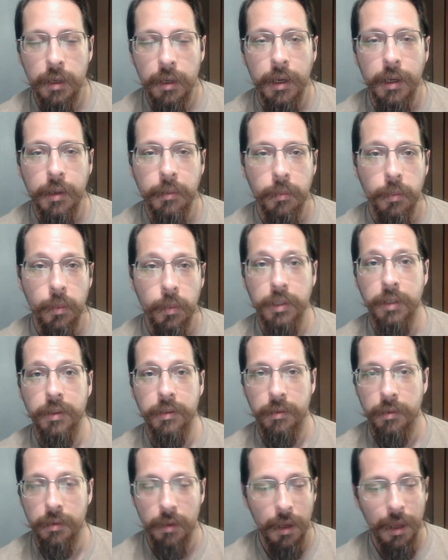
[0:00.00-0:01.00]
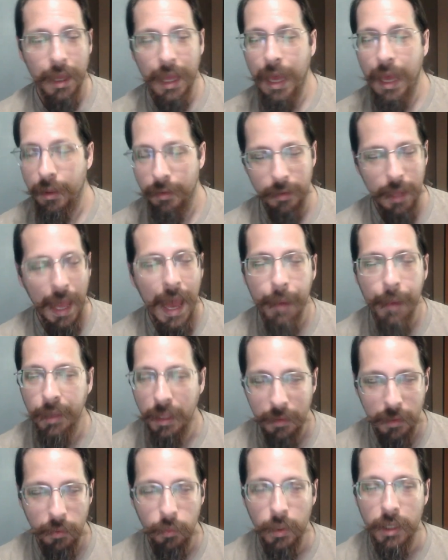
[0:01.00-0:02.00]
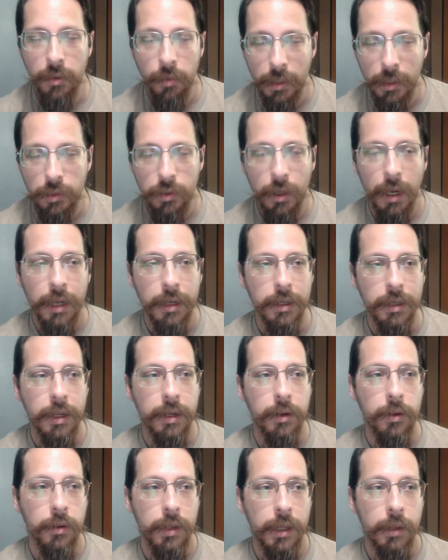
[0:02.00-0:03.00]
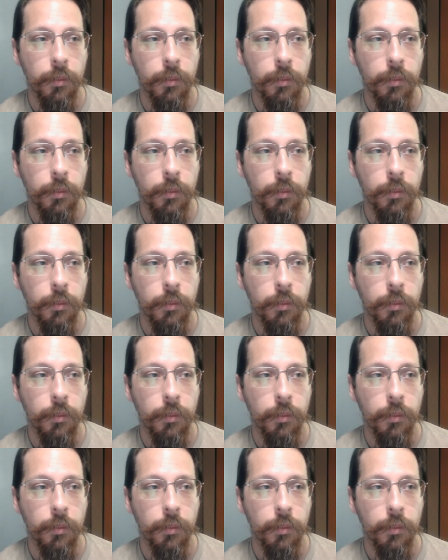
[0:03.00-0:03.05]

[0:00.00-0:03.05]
um, which is a habit that we do at Trident, and,